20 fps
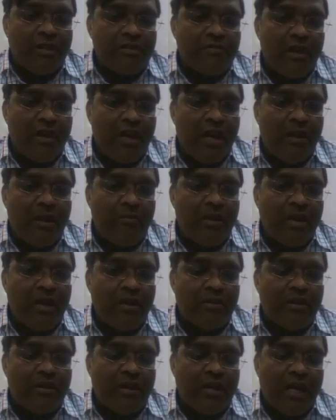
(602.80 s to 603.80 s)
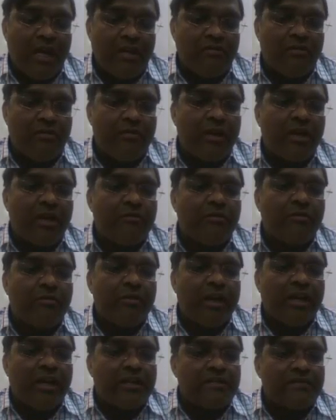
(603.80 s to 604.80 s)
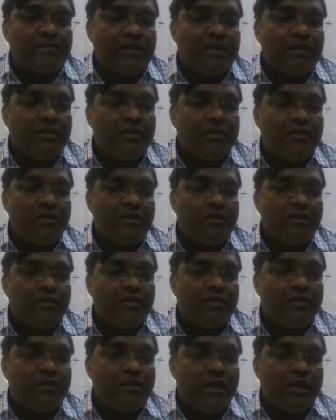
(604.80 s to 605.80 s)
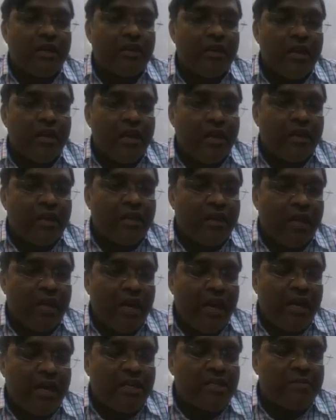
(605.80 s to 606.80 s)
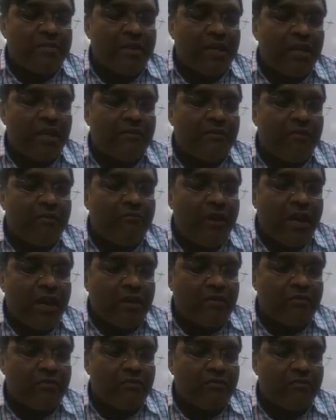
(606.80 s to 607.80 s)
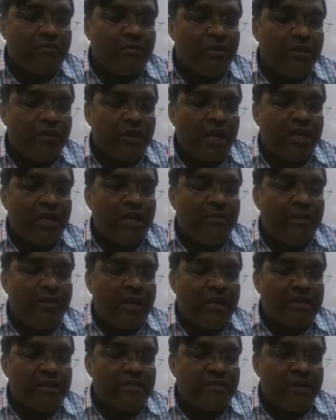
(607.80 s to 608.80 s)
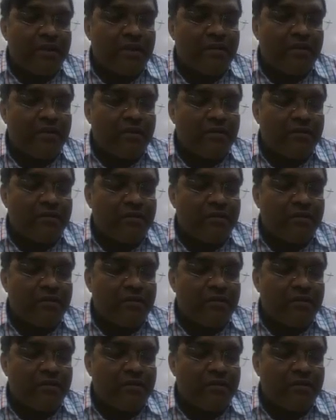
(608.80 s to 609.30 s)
or this can be n plus 1 lambda also, as you wish. If you write n plus 1 lambda, then n will begin from minus 1, right?